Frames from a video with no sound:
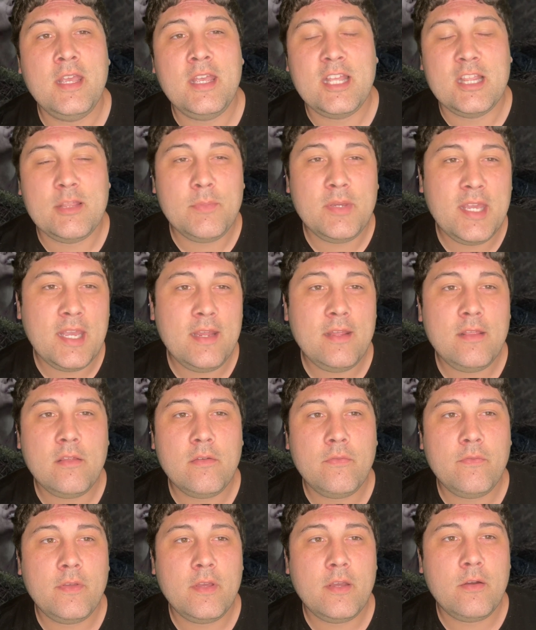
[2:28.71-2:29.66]
In the beginning of the
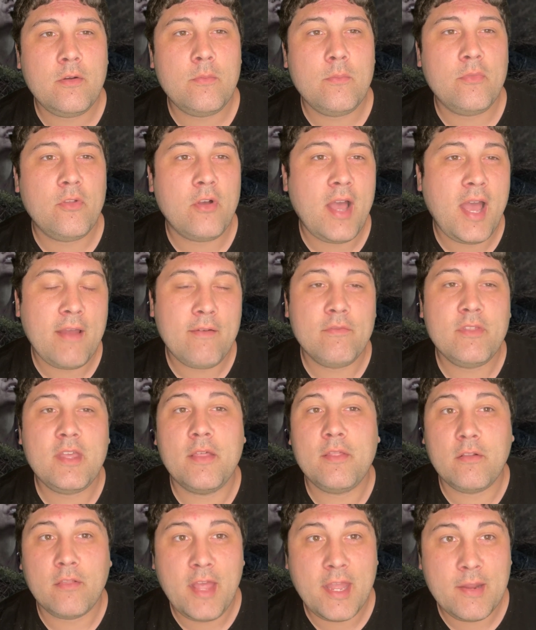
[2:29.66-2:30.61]
film, they'll have the
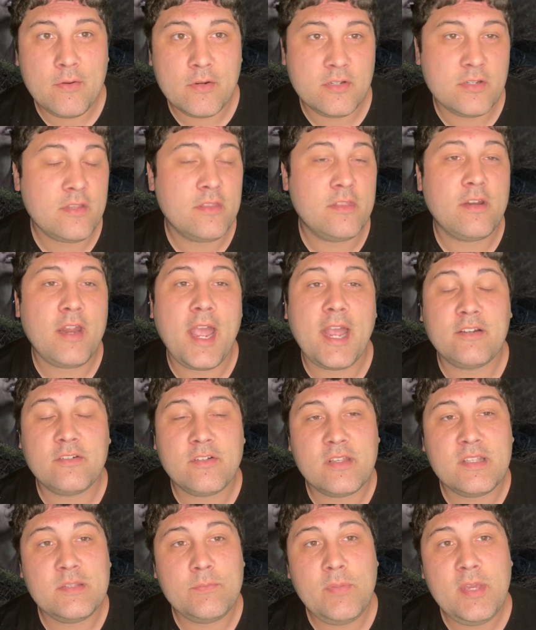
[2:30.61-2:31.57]
other language that they're
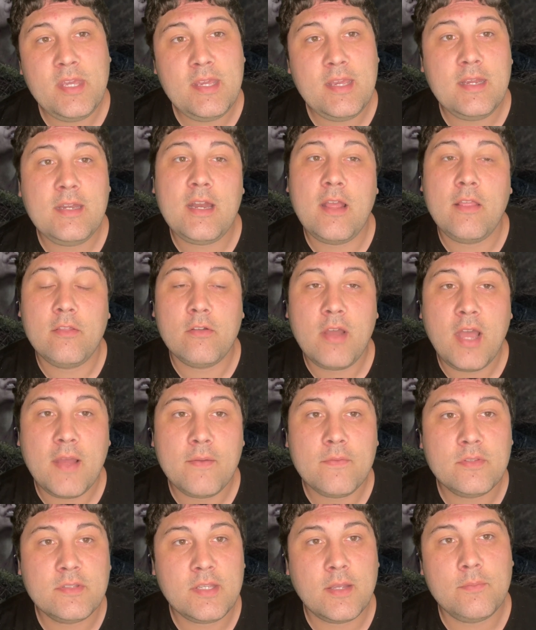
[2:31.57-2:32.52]
actually speaking, and they'll
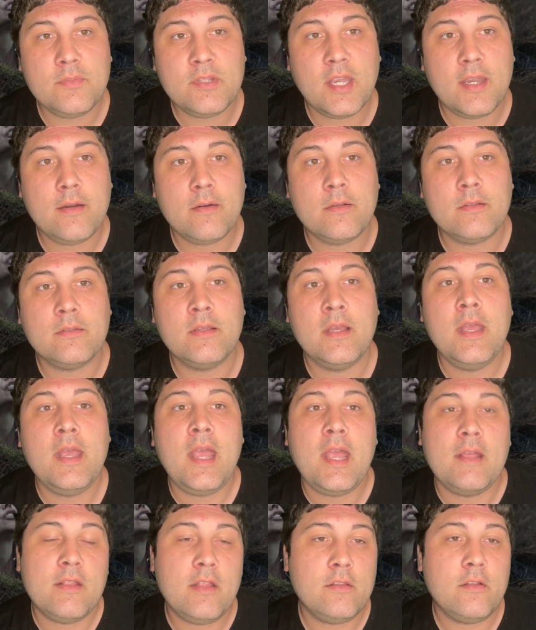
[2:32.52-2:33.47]
have subtitles, and
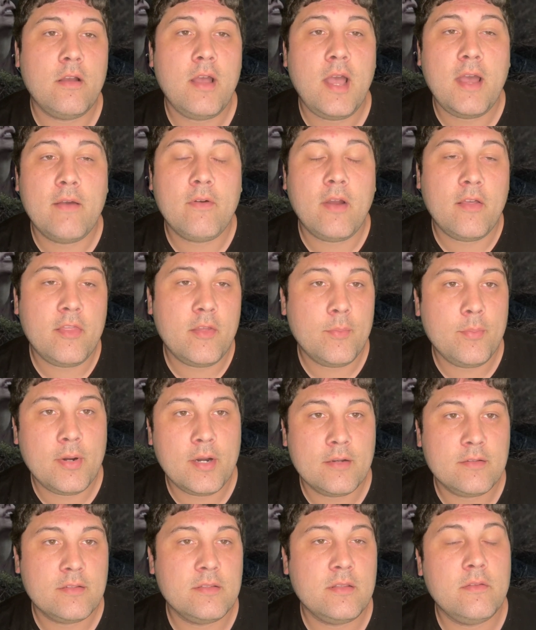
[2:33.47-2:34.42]
then they'll have other
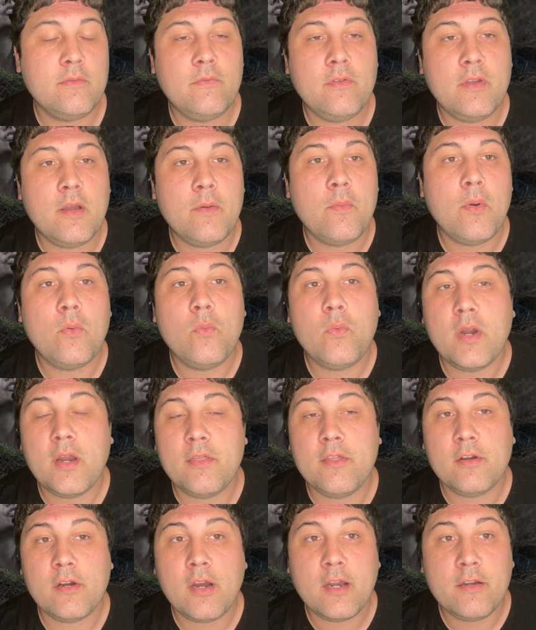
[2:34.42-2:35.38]
parts in the film where
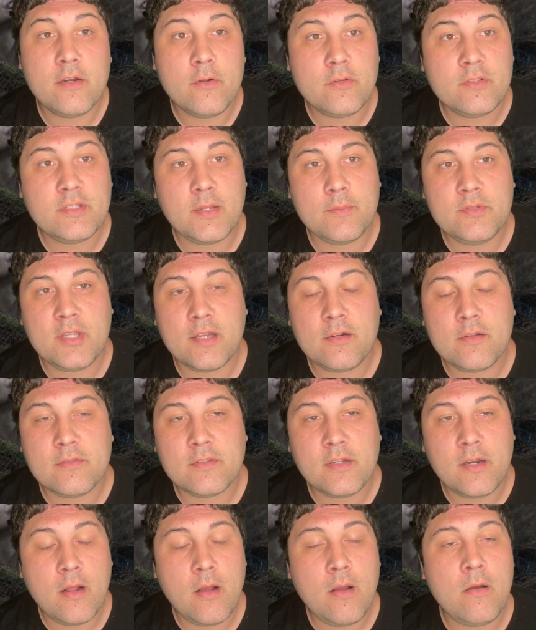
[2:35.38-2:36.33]
there are no subtitles
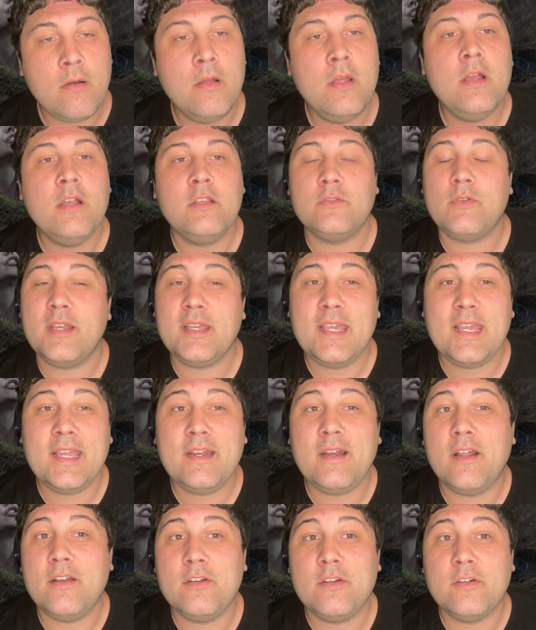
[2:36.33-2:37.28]
at all, so I
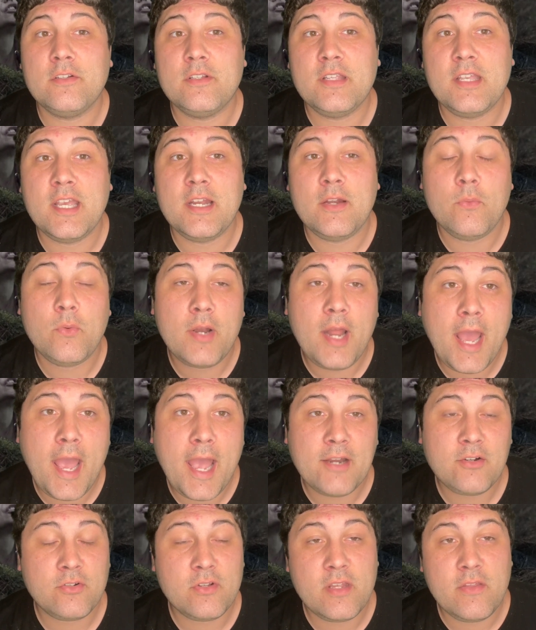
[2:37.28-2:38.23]
can't understand what
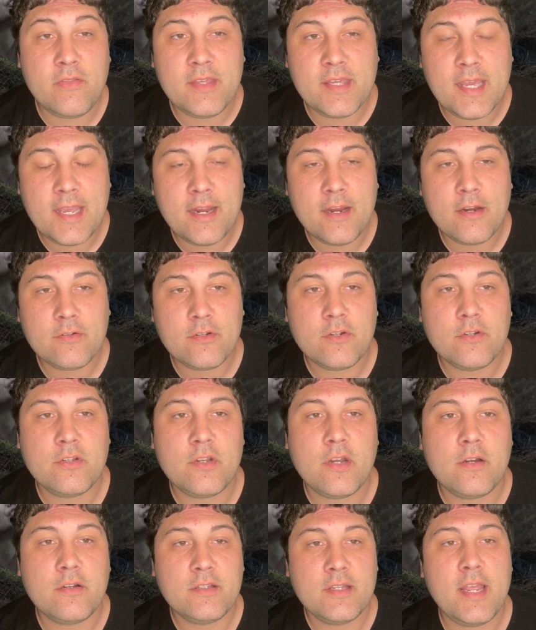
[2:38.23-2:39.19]
actually the characters
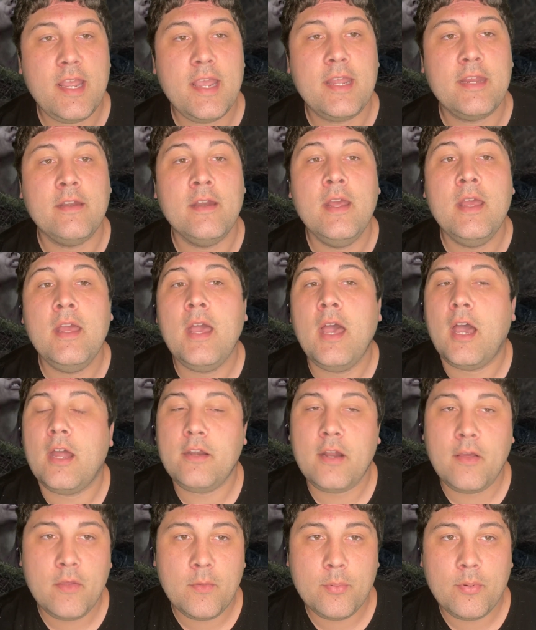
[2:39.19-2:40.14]
are saying.
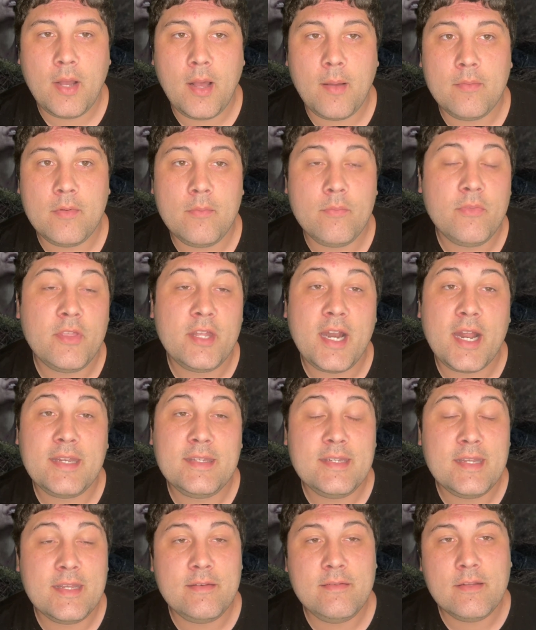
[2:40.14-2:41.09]
Another problem that I
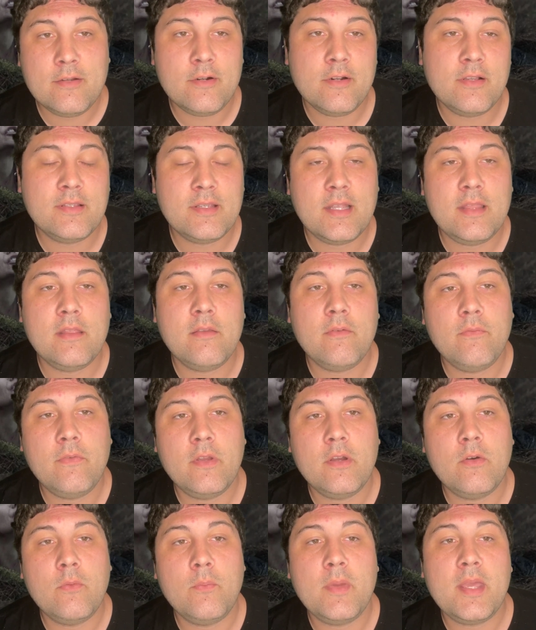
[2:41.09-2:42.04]
did notice in the
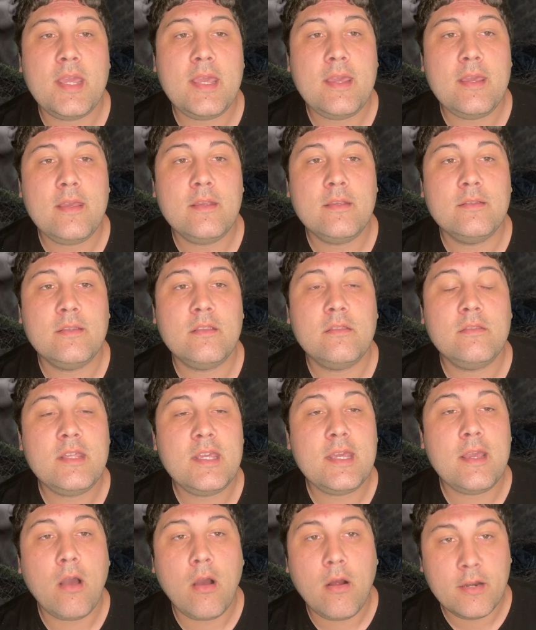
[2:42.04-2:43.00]
film is
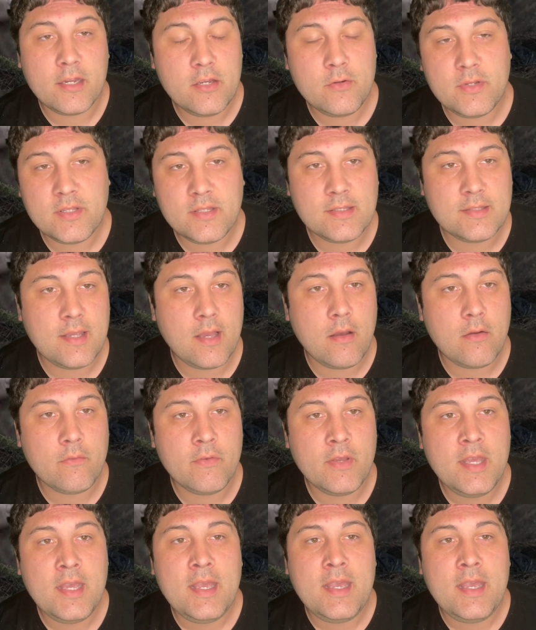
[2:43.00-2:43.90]
the audio itself.